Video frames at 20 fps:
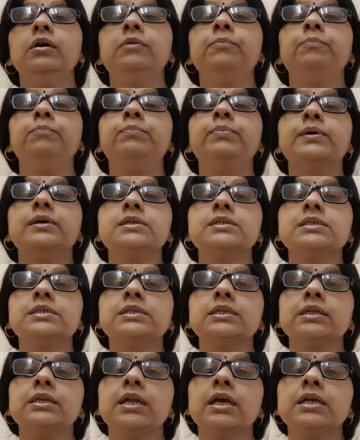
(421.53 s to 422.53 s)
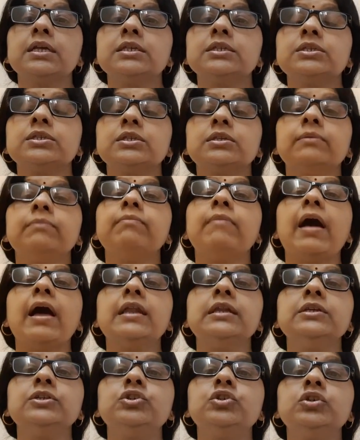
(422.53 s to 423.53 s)
a person is
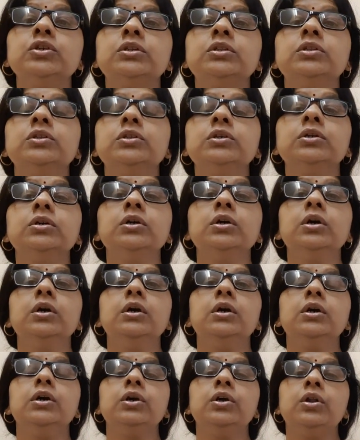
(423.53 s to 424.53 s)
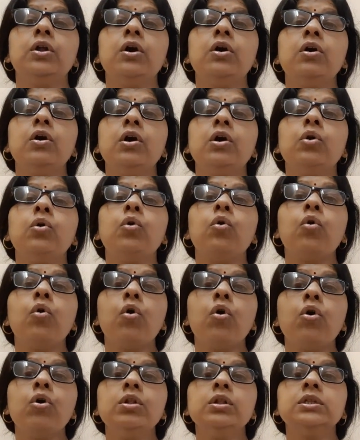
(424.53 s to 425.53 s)
managing the, you know, a
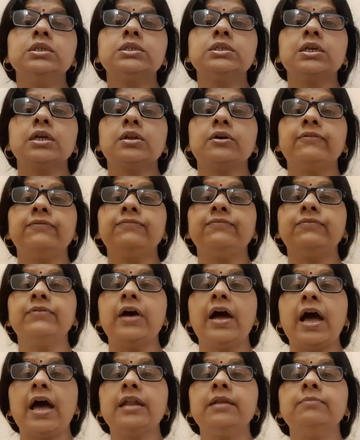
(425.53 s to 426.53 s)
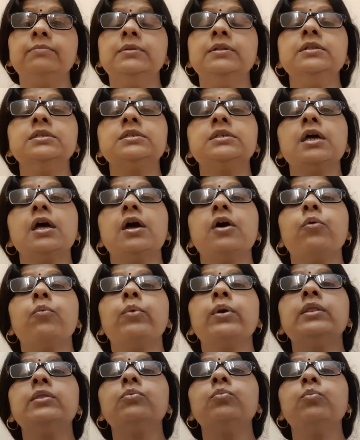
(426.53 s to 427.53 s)
whole set of animals
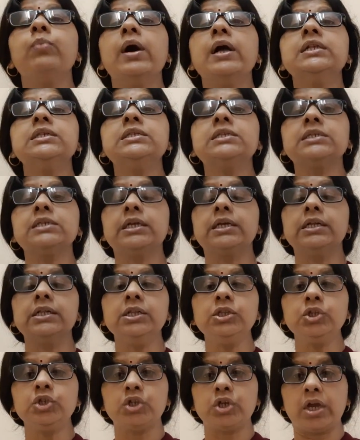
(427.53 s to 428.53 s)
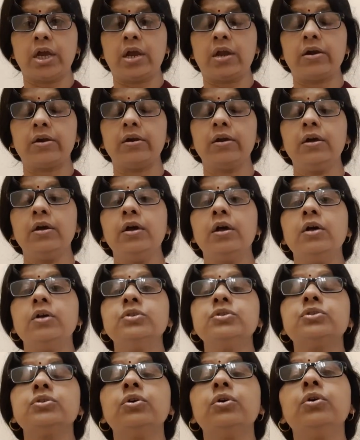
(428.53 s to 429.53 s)
with one single chair.
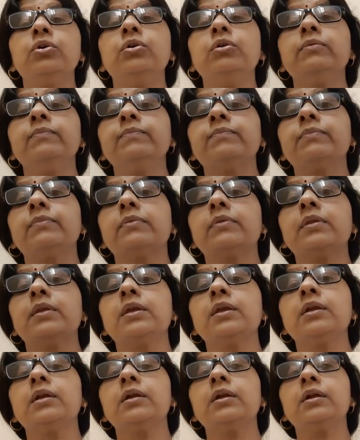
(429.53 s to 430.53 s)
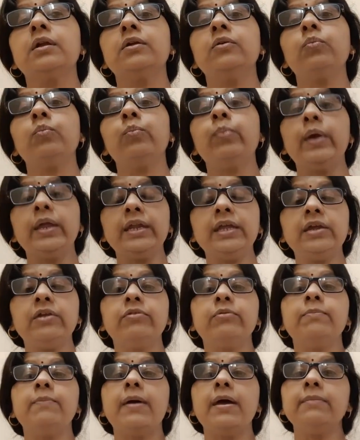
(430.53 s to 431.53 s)
So when he
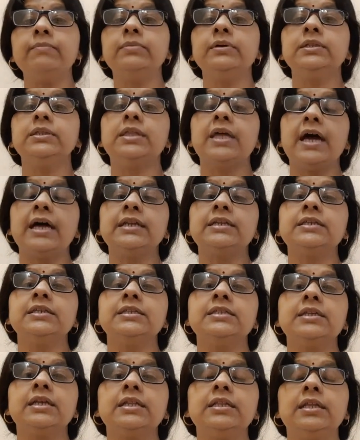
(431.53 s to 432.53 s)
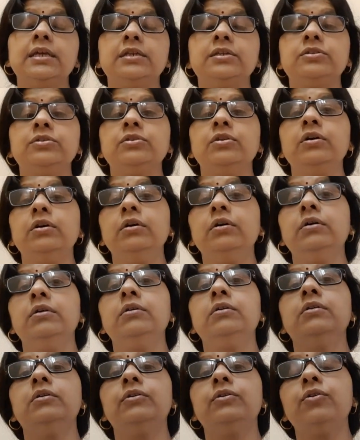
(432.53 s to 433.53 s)
remembered that, he said that, you
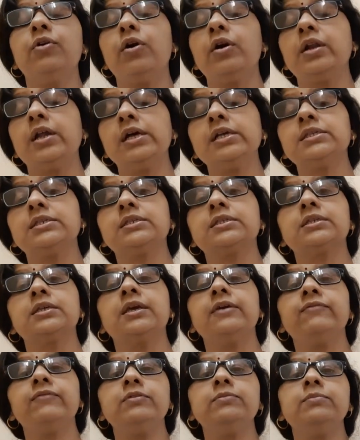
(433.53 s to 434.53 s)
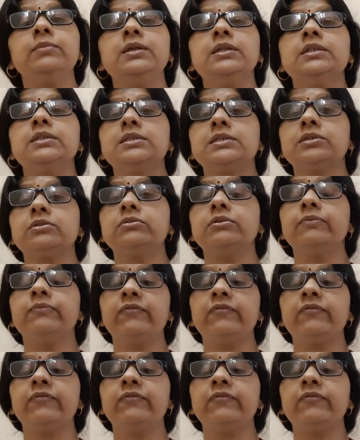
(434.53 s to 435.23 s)
know, God has given me this